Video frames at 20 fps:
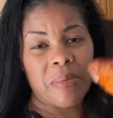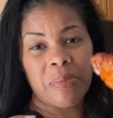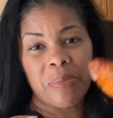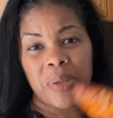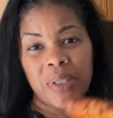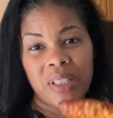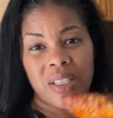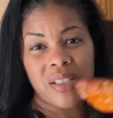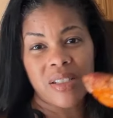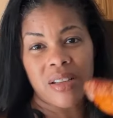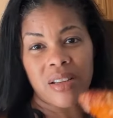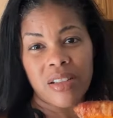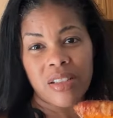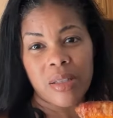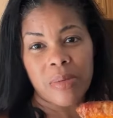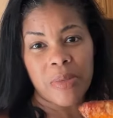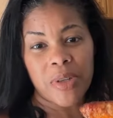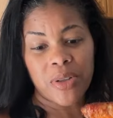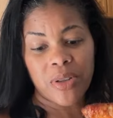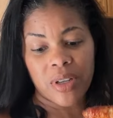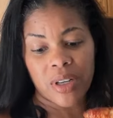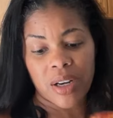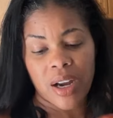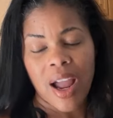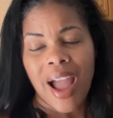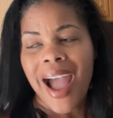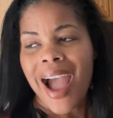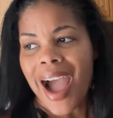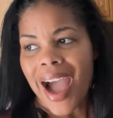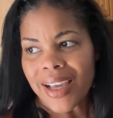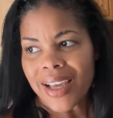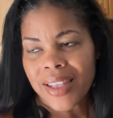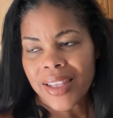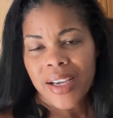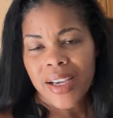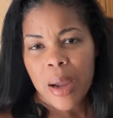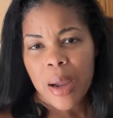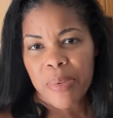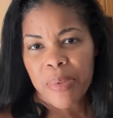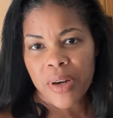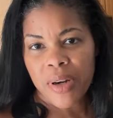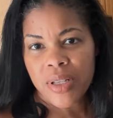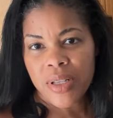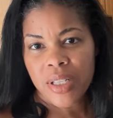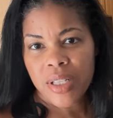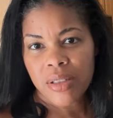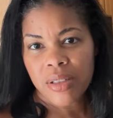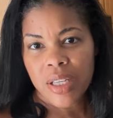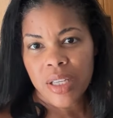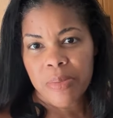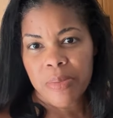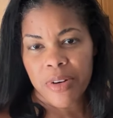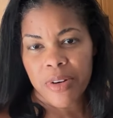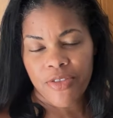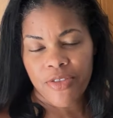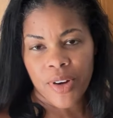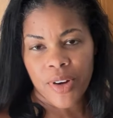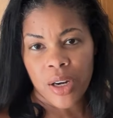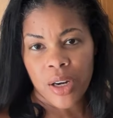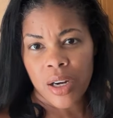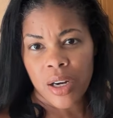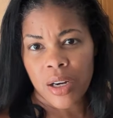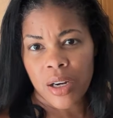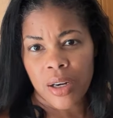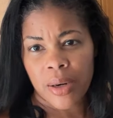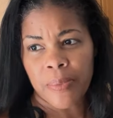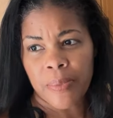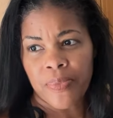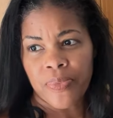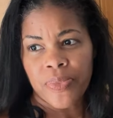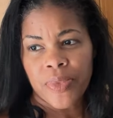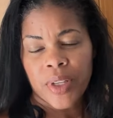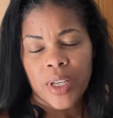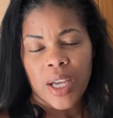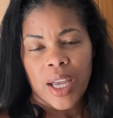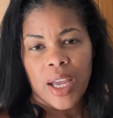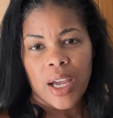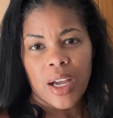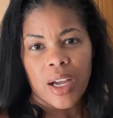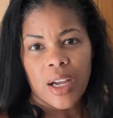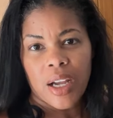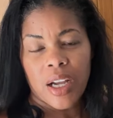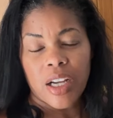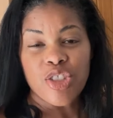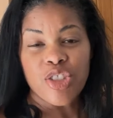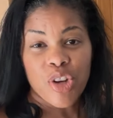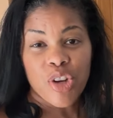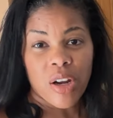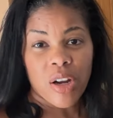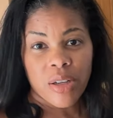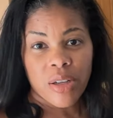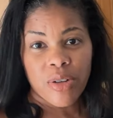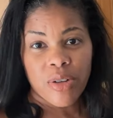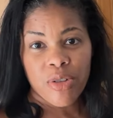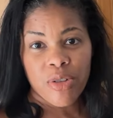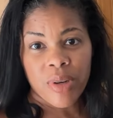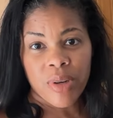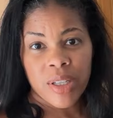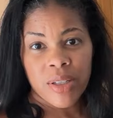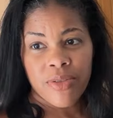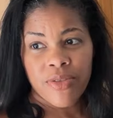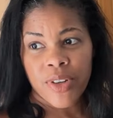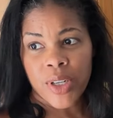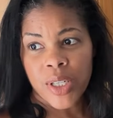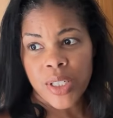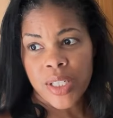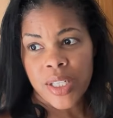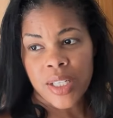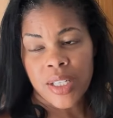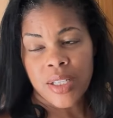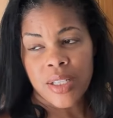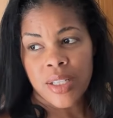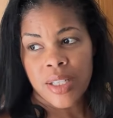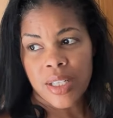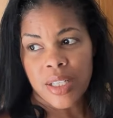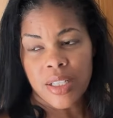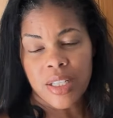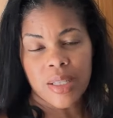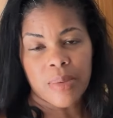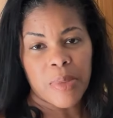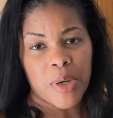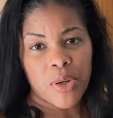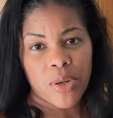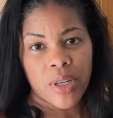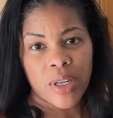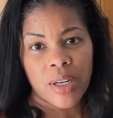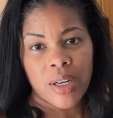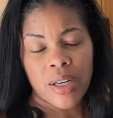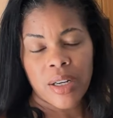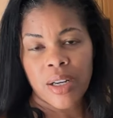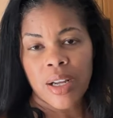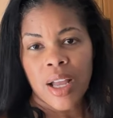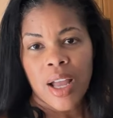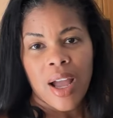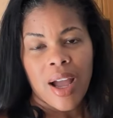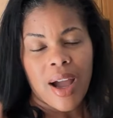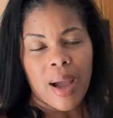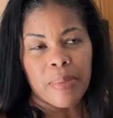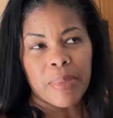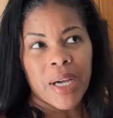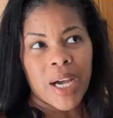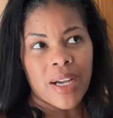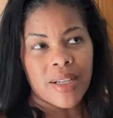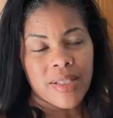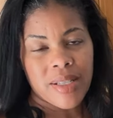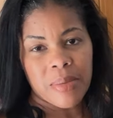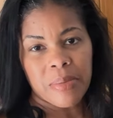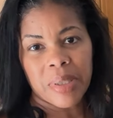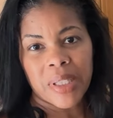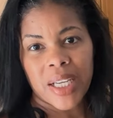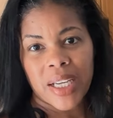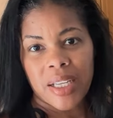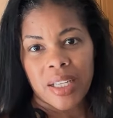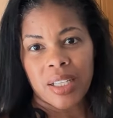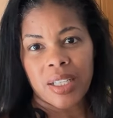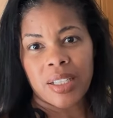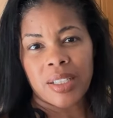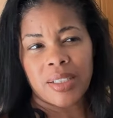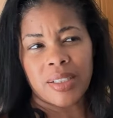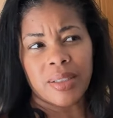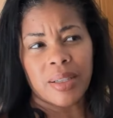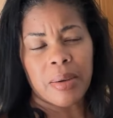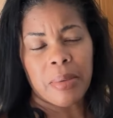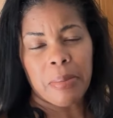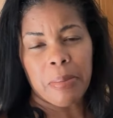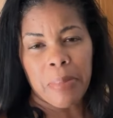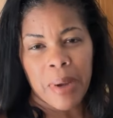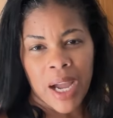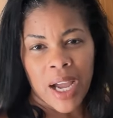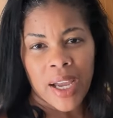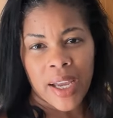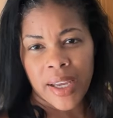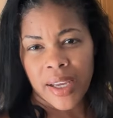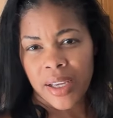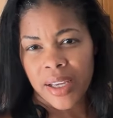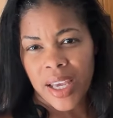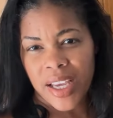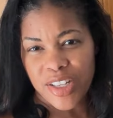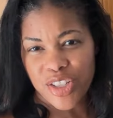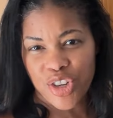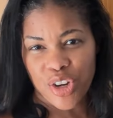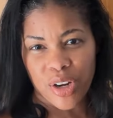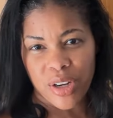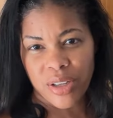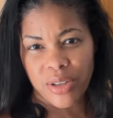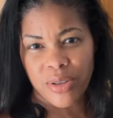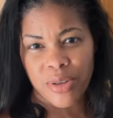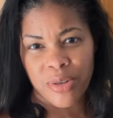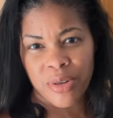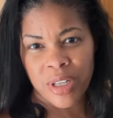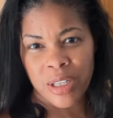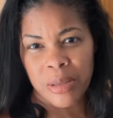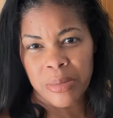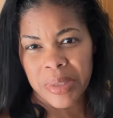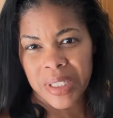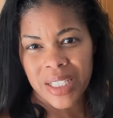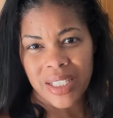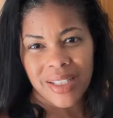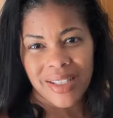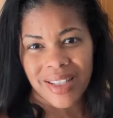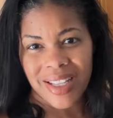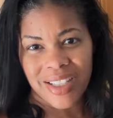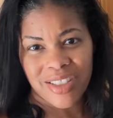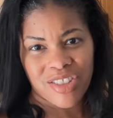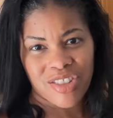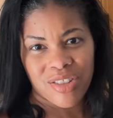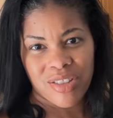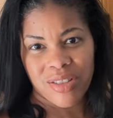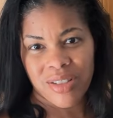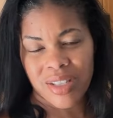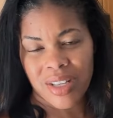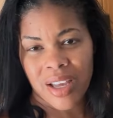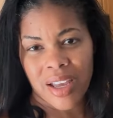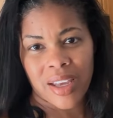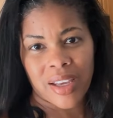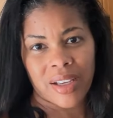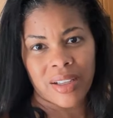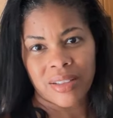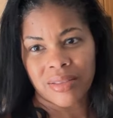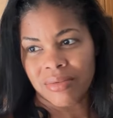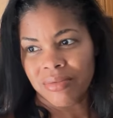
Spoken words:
put these on the smoker. I think I personally prefer a charcoal grill versus a smoker. I'm contemplating buying a charcoal grill because that's just like